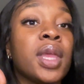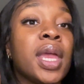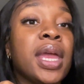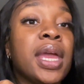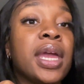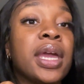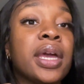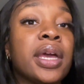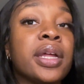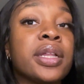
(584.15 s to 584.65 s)

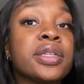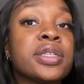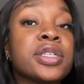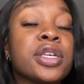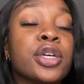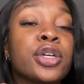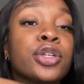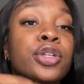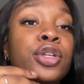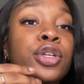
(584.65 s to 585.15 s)
and
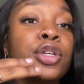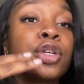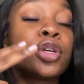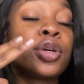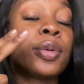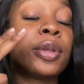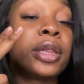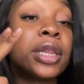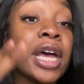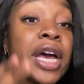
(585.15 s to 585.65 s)

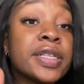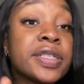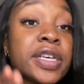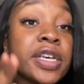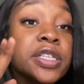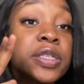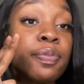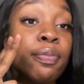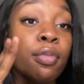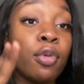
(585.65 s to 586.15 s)
less
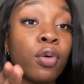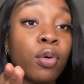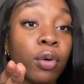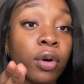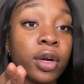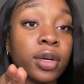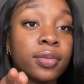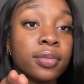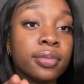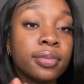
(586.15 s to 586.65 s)
is
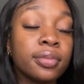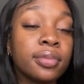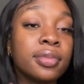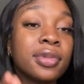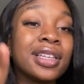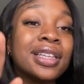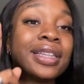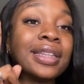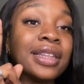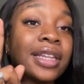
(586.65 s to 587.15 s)
more.
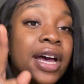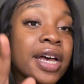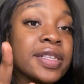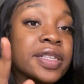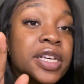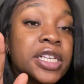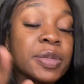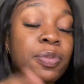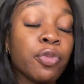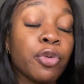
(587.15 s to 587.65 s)
Less
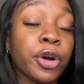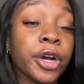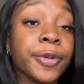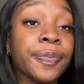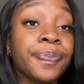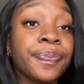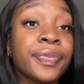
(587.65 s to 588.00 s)
is more.